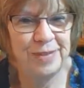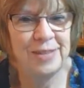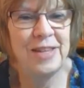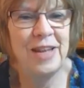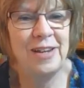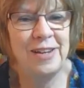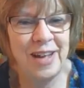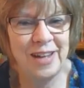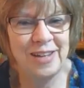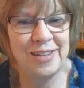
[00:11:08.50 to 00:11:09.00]

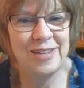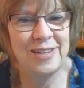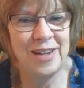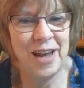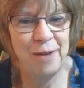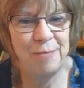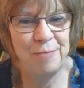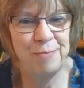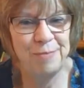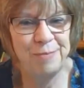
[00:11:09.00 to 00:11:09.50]
Till next
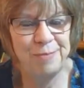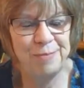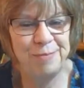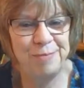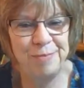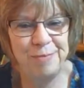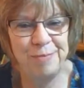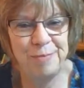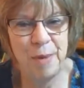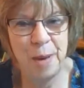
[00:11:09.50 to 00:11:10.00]
time,
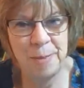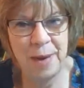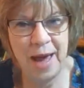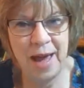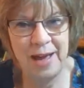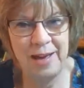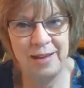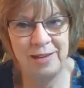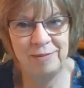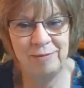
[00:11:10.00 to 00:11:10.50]

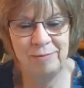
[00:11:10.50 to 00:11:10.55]
bye-bye.